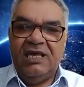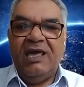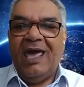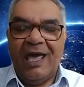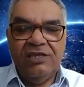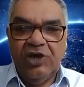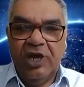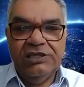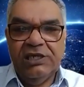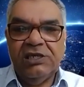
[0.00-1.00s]

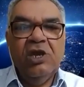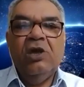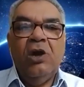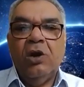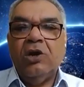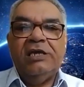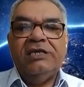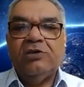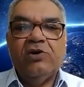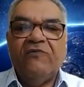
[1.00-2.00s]
handwriting, or I
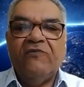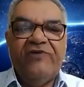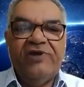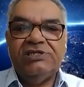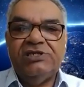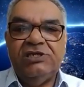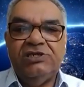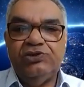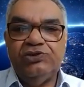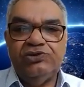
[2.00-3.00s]
can convert it
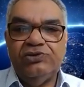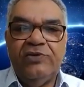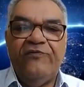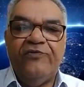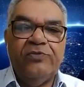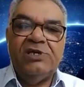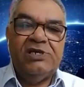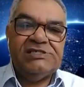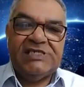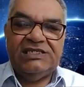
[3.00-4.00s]
into
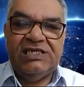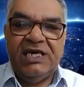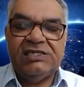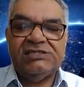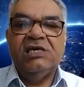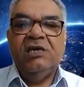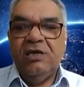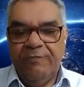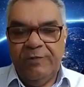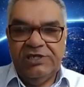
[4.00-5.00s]
formulas and text
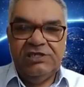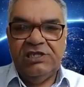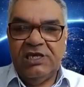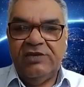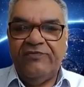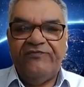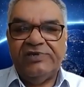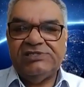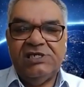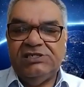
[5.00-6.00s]
within the
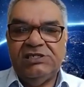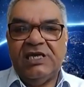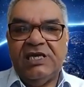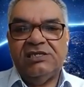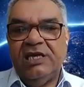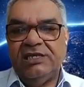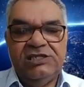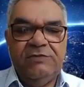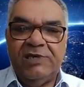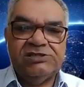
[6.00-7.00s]
facility that a
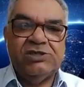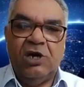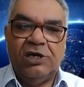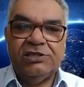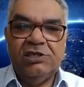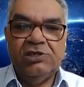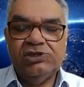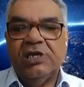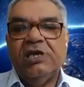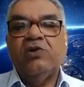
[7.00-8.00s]
team has got.
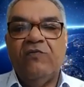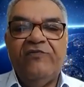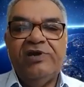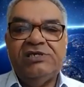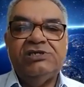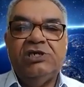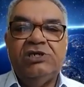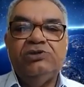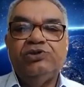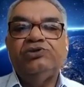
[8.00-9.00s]
So I can convert it
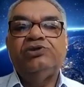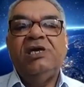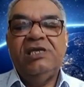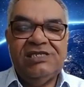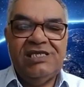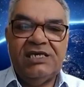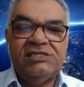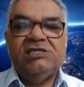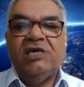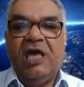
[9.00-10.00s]
into
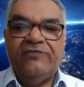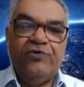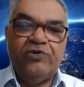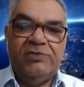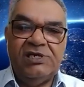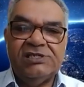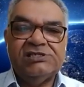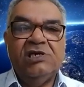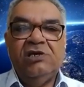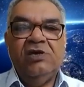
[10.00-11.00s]
text and formulas
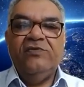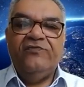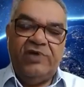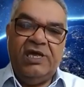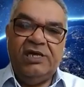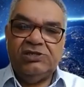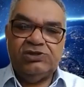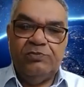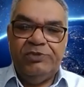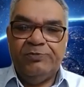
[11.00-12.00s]
uh,
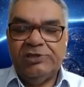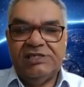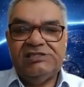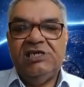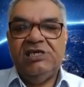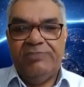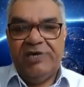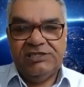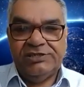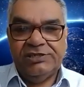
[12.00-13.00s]
so people can see it better.